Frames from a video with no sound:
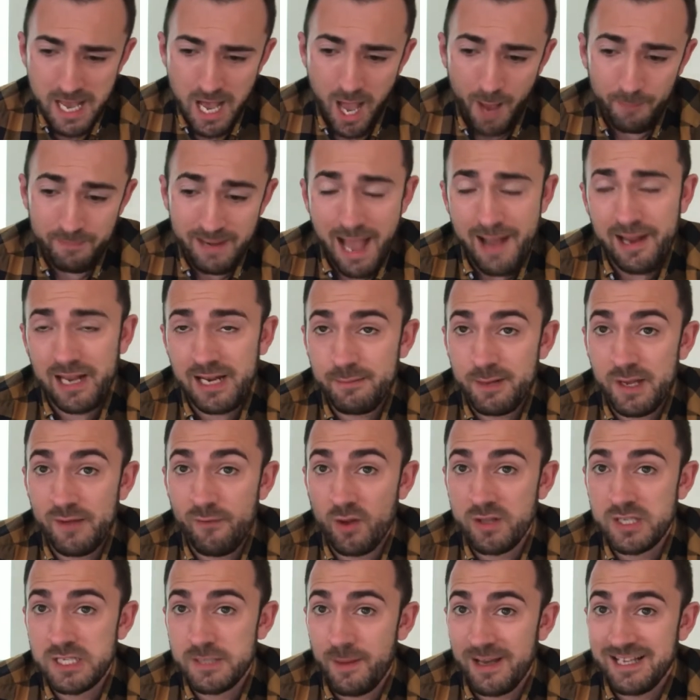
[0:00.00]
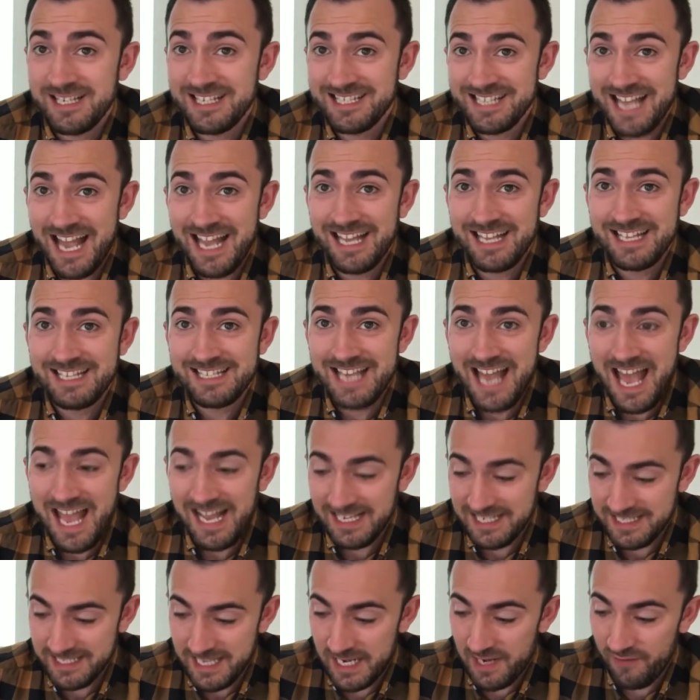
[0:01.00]
I'm now going to move on to my second
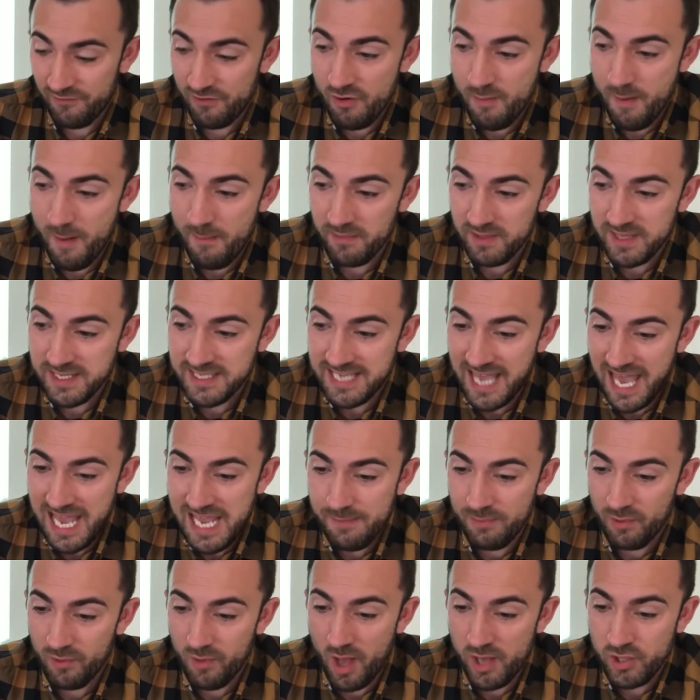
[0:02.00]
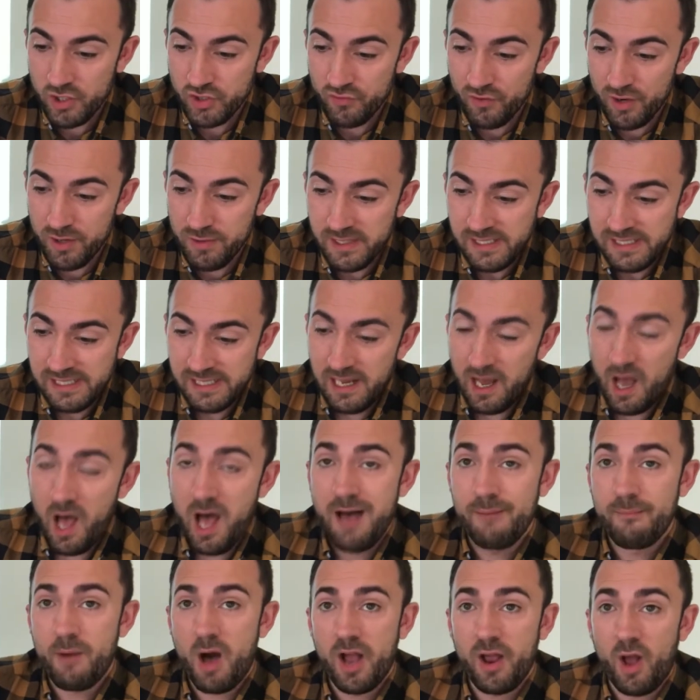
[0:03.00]
text, and if you remember the table that I drew,
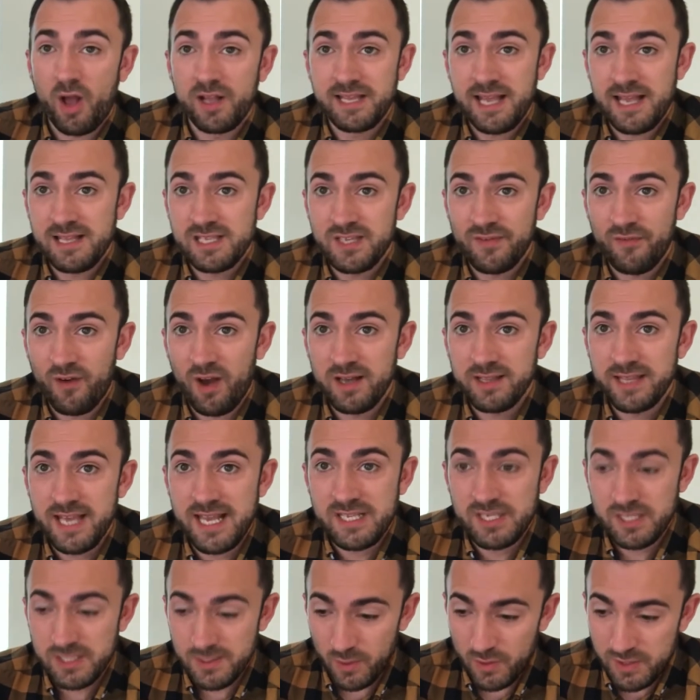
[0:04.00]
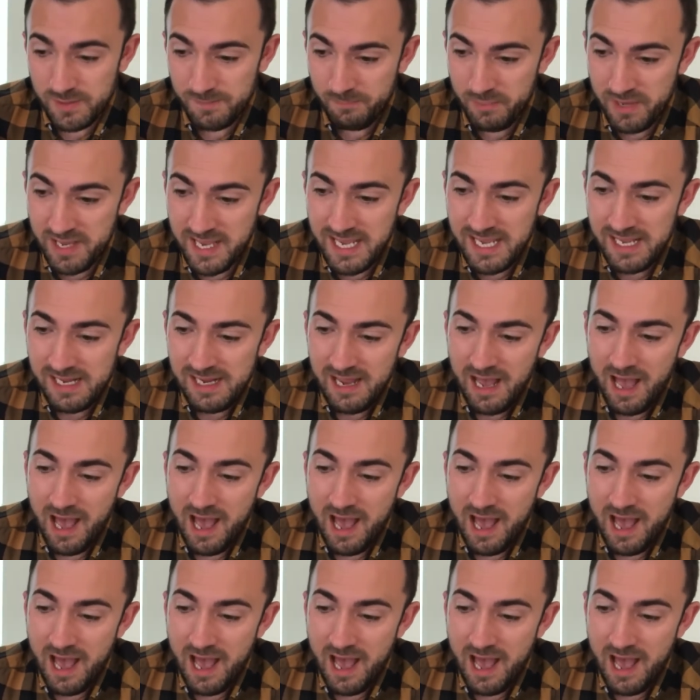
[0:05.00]
I identified that in source B,